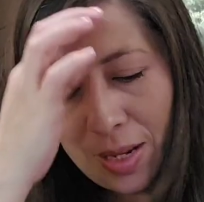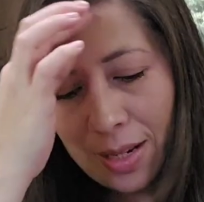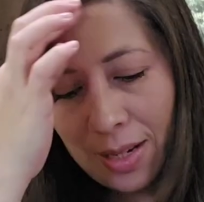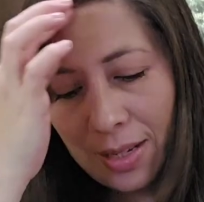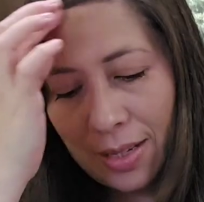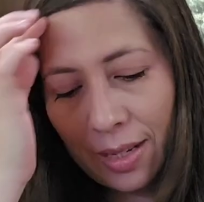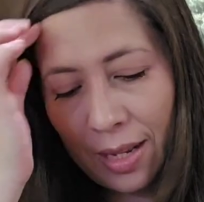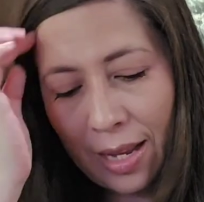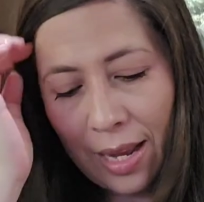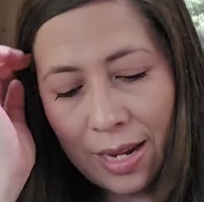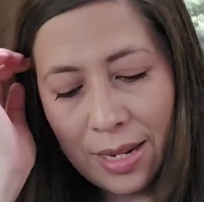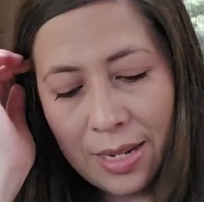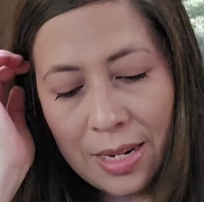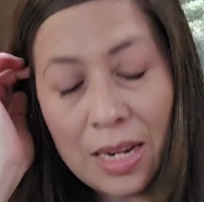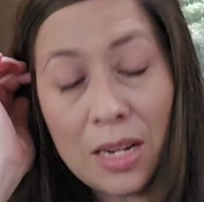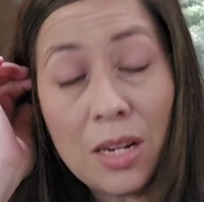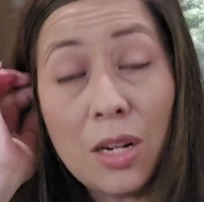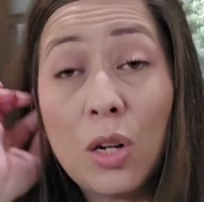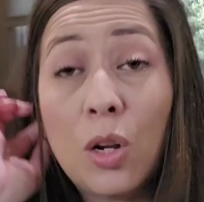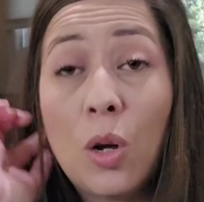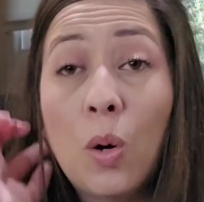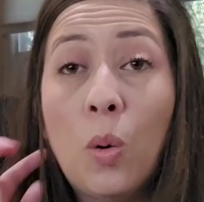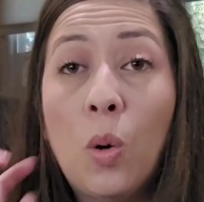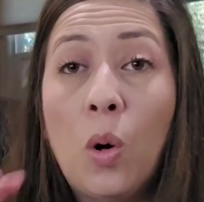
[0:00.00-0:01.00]
because I
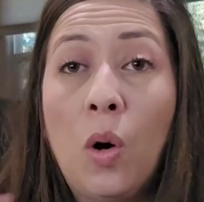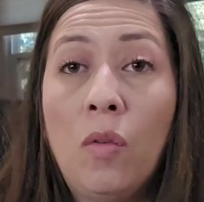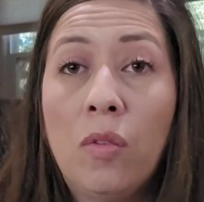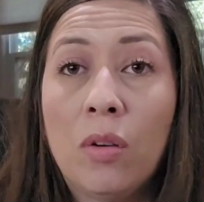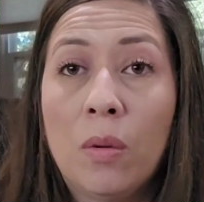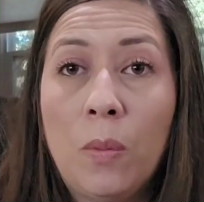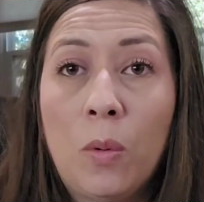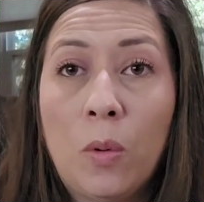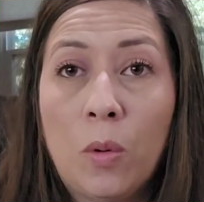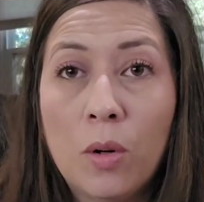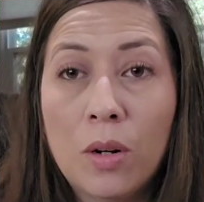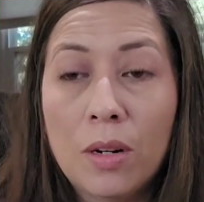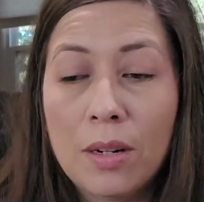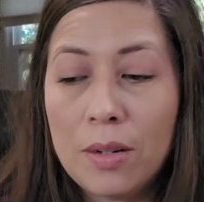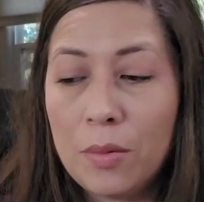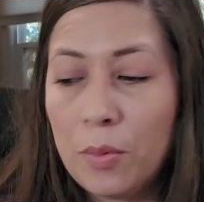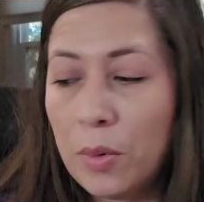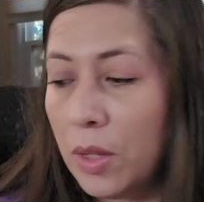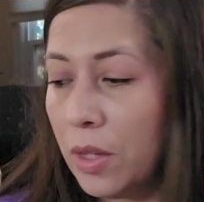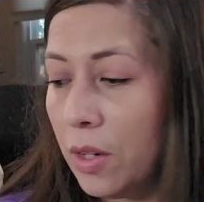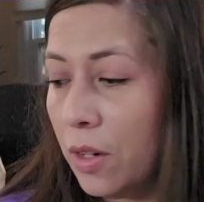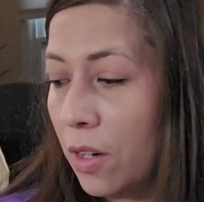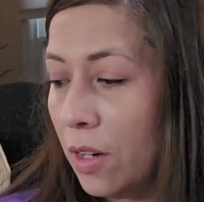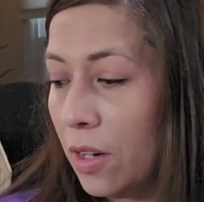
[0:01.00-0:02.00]
tend to go
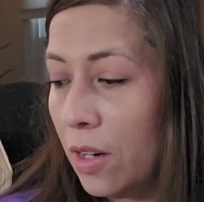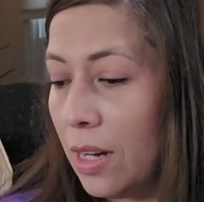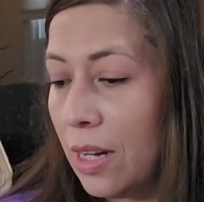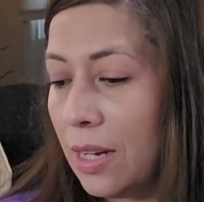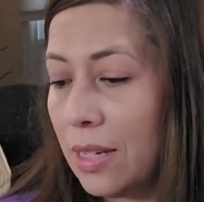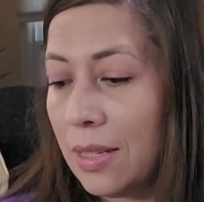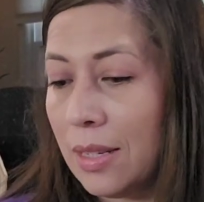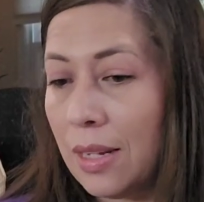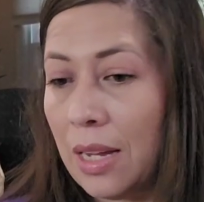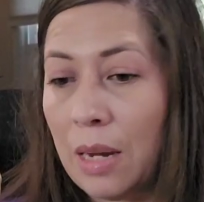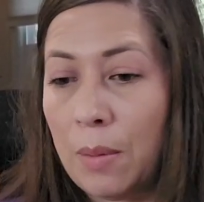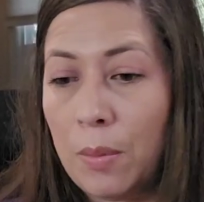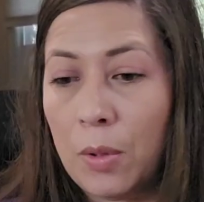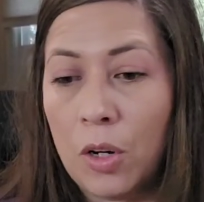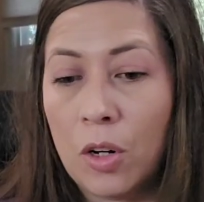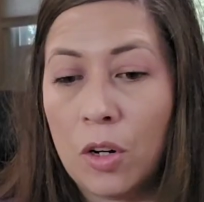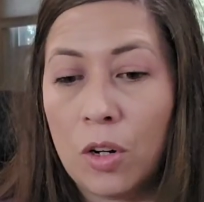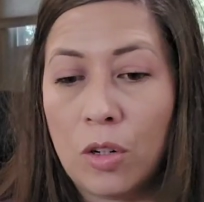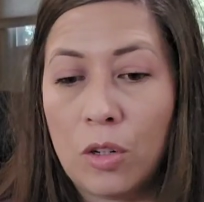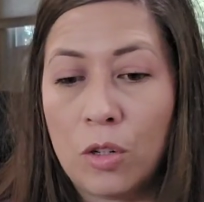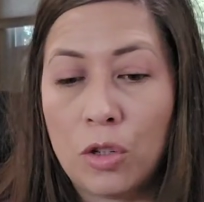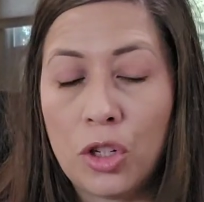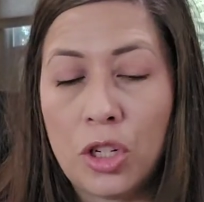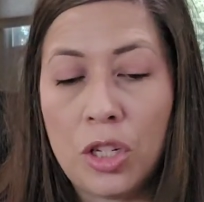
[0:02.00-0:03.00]
overboard with her because I'm a
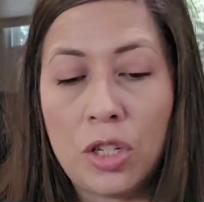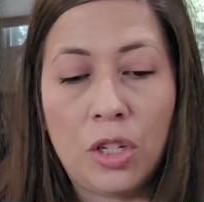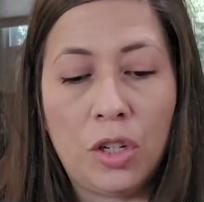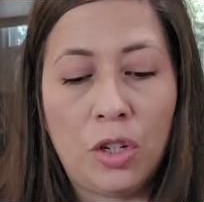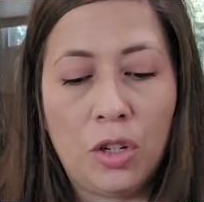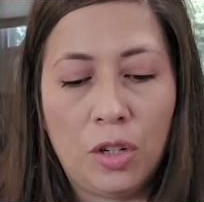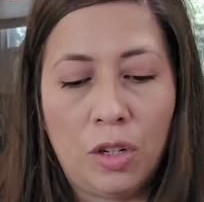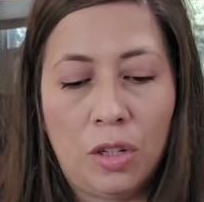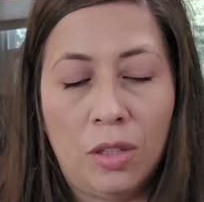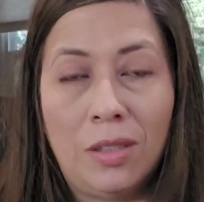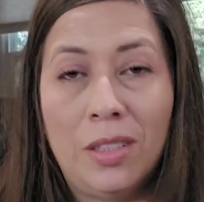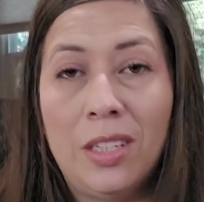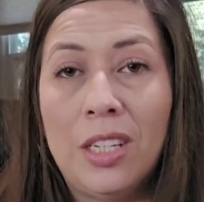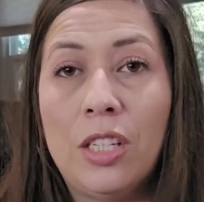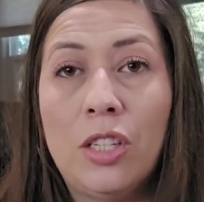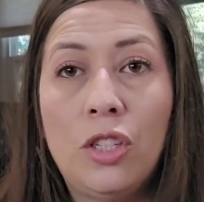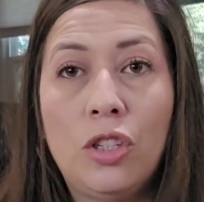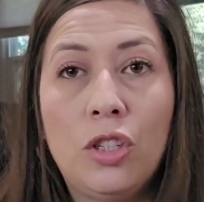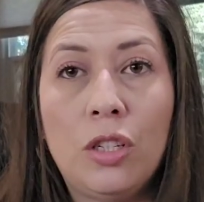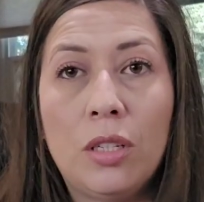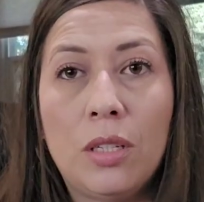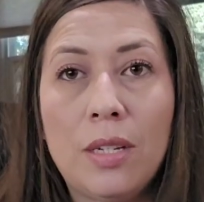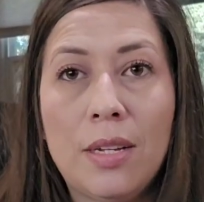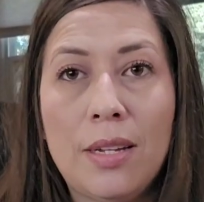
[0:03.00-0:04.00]
girl, she's a girl,
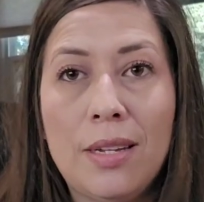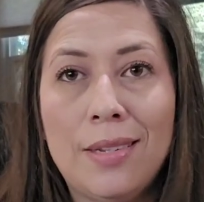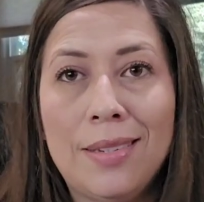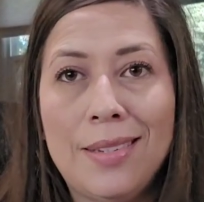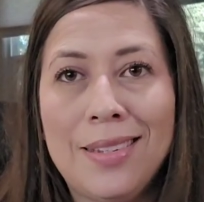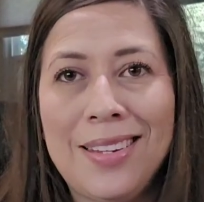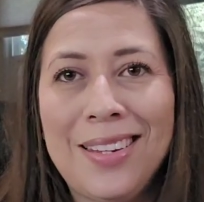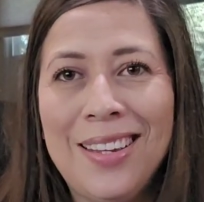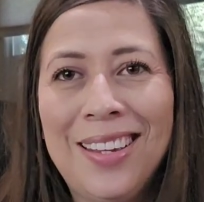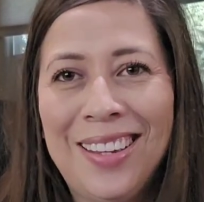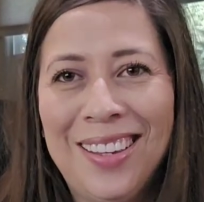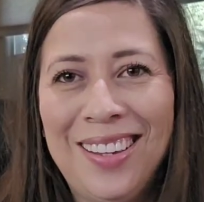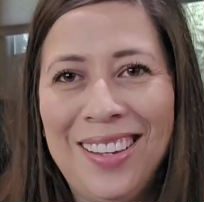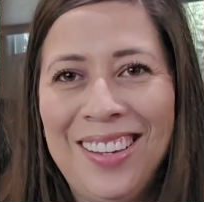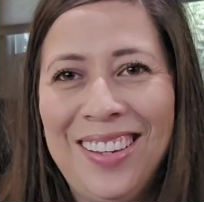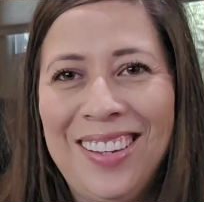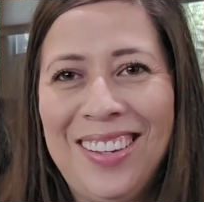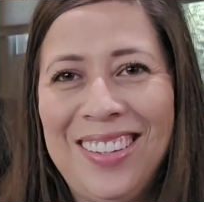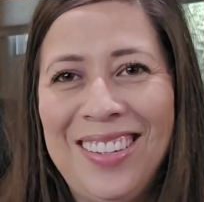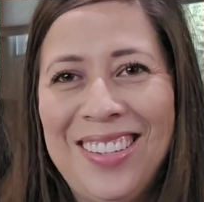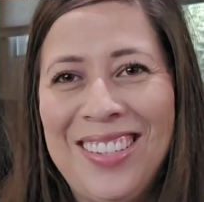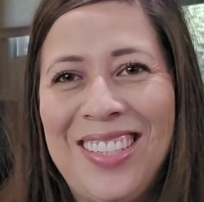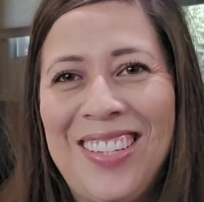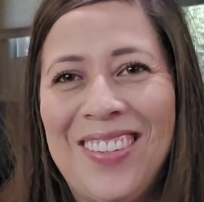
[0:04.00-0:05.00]
it's just easy.
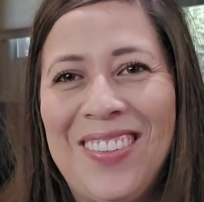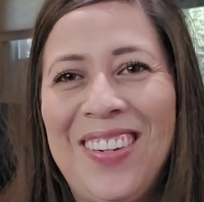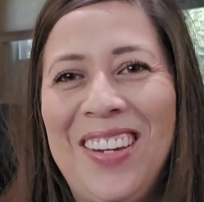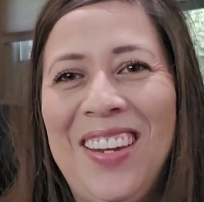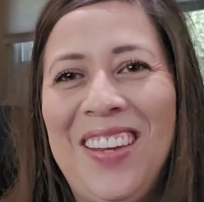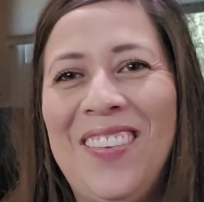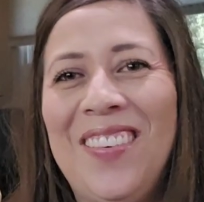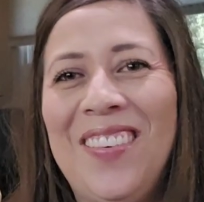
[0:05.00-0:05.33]
So